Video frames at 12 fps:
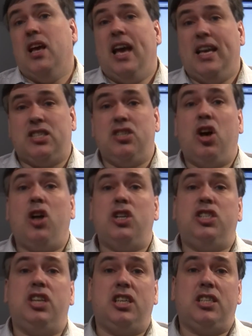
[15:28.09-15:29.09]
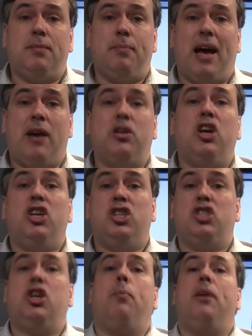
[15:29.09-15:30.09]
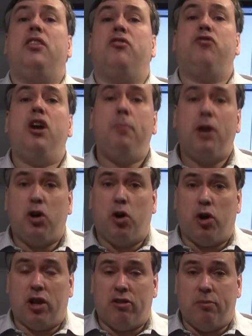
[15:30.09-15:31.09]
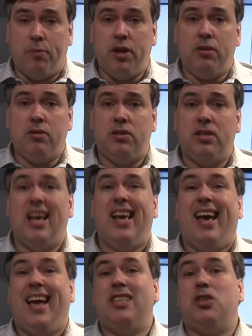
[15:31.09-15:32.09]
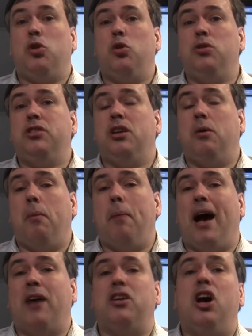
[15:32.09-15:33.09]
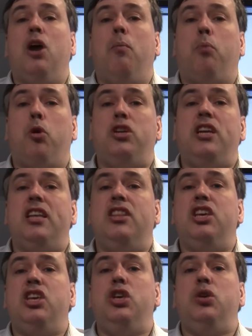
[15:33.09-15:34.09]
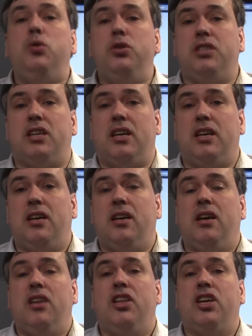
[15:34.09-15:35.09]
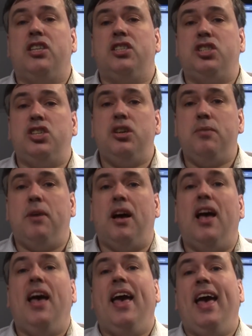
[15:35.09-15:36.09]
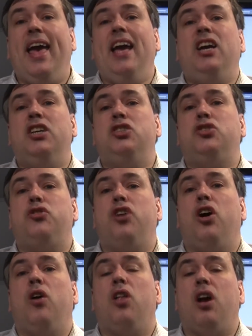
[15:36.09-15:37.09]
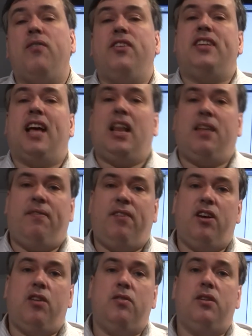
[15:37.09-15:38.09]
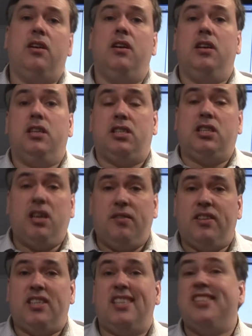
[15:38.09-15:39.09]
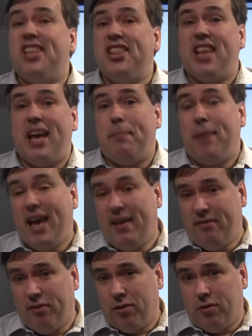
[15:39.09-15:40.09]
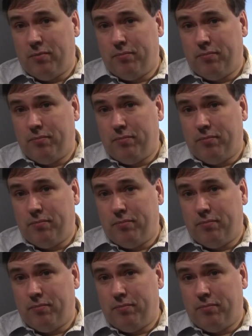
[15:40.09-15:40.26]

It's not just about stopping the robocaller abuse, it's also about putting the user, the consumer, in control of the telephone services that they pay for.